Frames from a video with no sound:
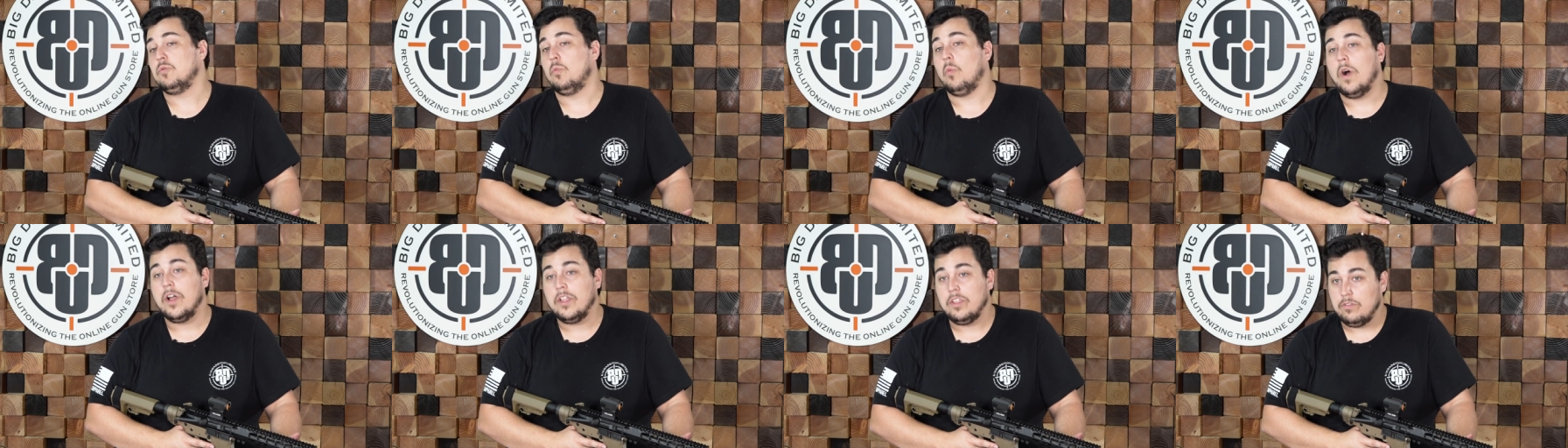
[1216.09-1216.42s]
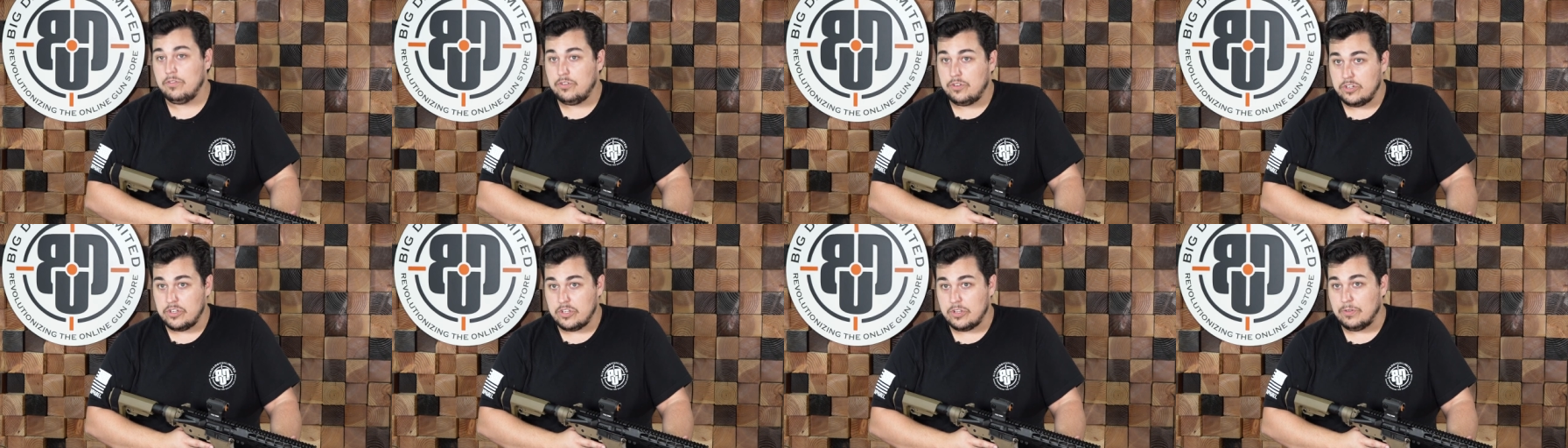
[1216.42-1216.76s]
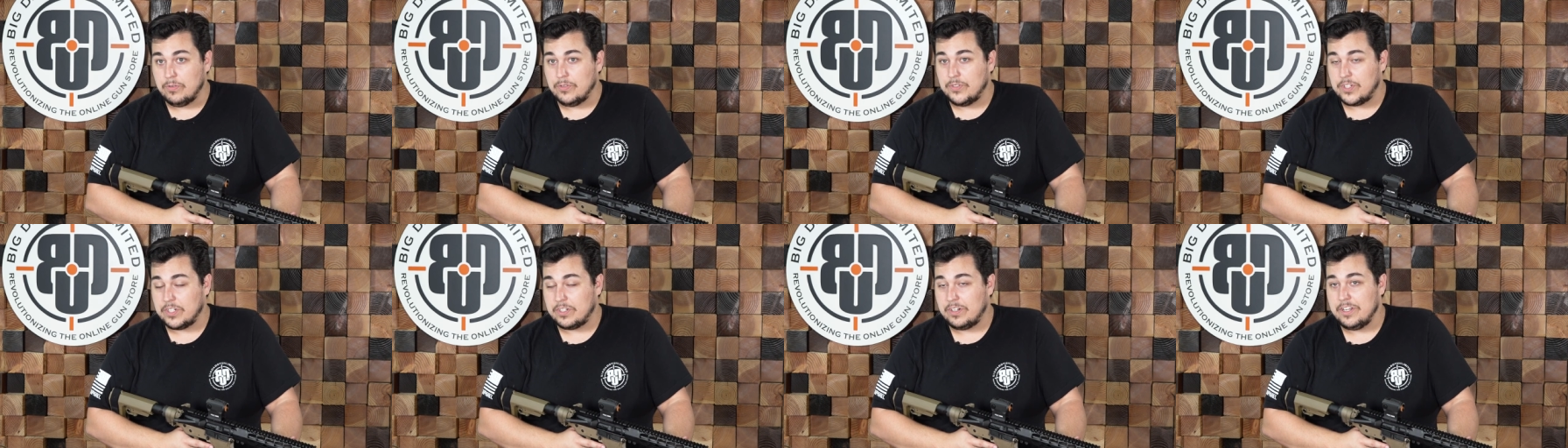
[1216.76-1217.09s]
what you should
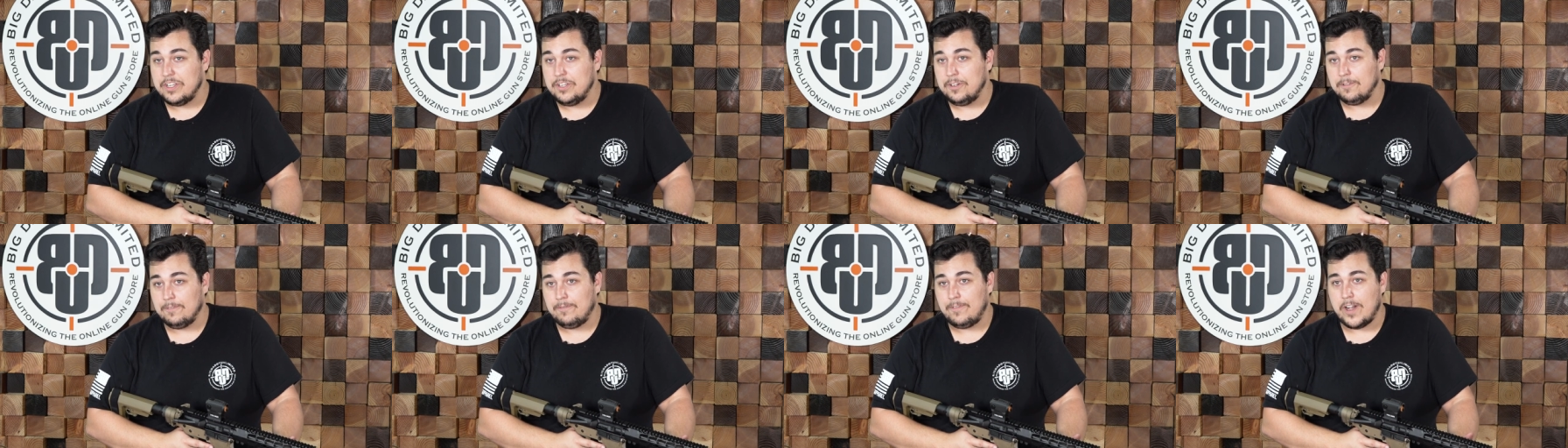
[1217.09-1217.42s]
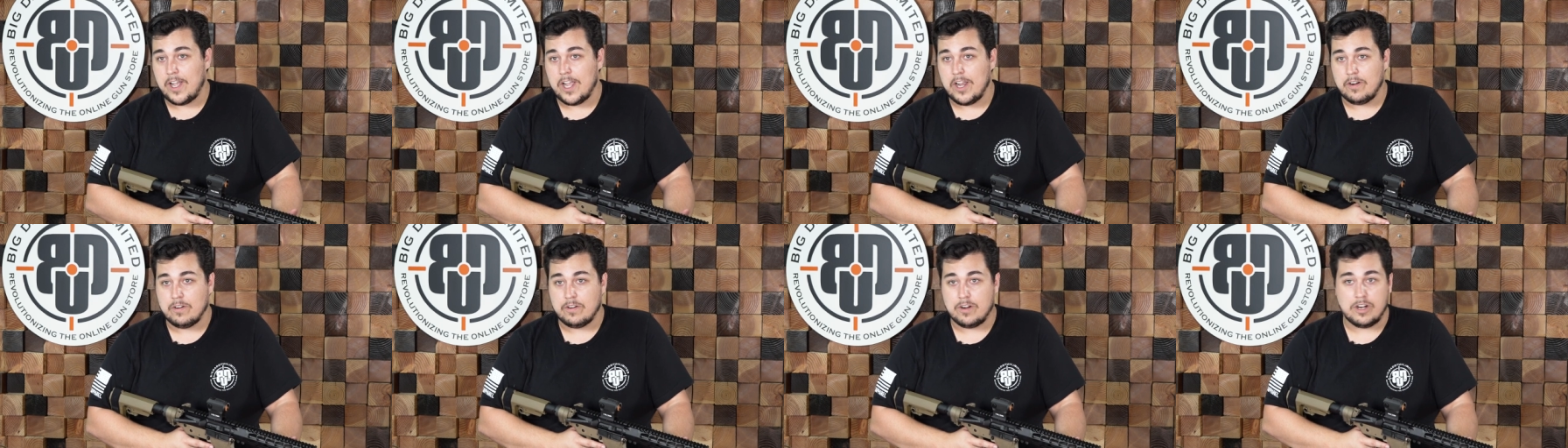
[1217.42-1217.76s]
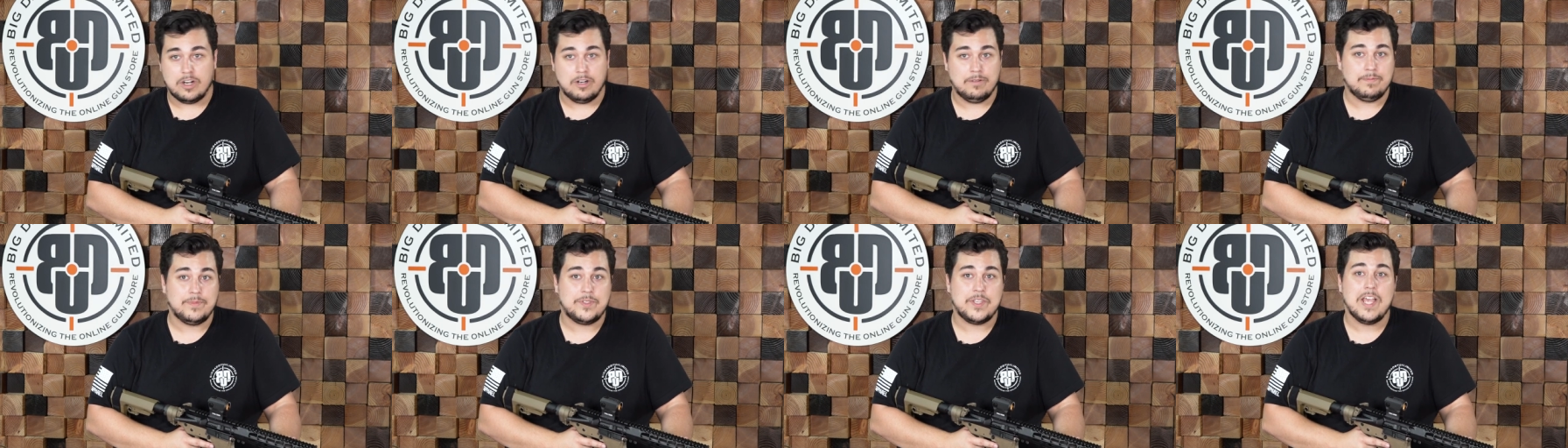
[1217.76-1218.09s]
use to clean your
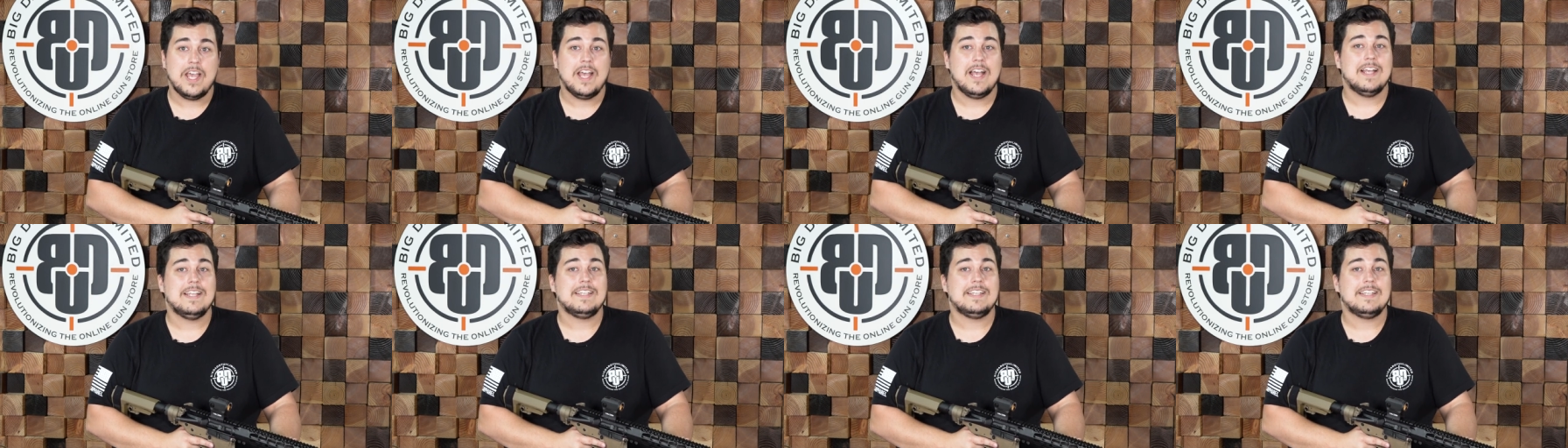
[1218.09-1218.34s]
firearms.